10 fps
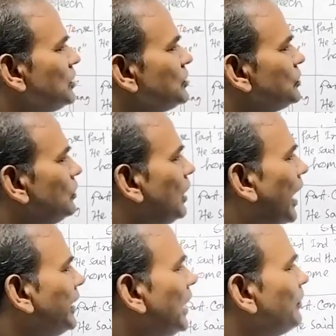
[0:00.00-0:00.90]
So
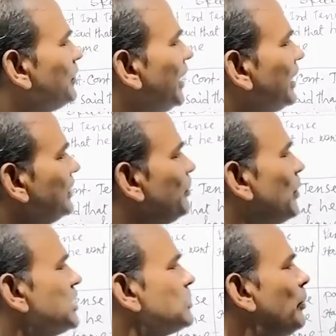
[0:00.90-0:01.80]
I have taken the
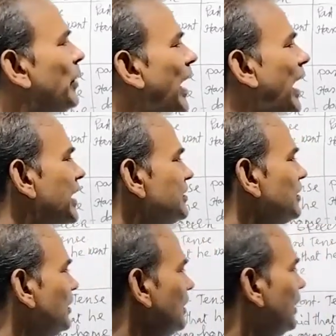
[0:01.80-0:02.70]
past form had,
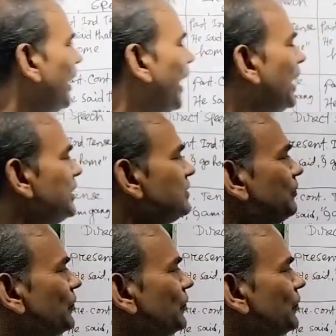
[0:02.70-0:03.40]
and